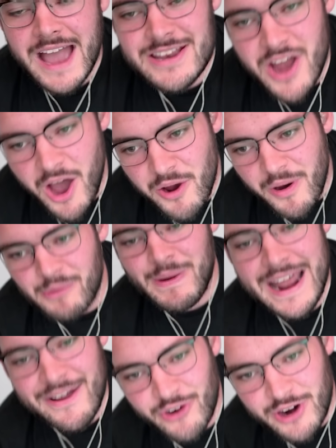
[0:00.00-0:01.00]
I know
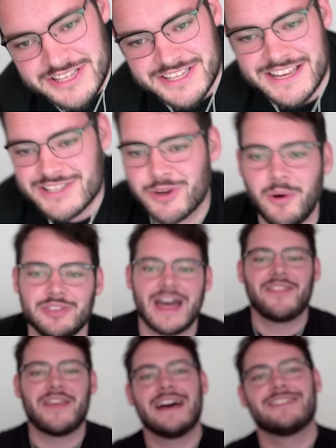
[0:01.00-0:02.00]
whenever I see someone
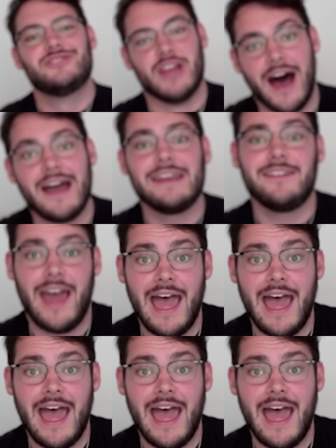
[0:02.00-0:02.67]
there that has dyed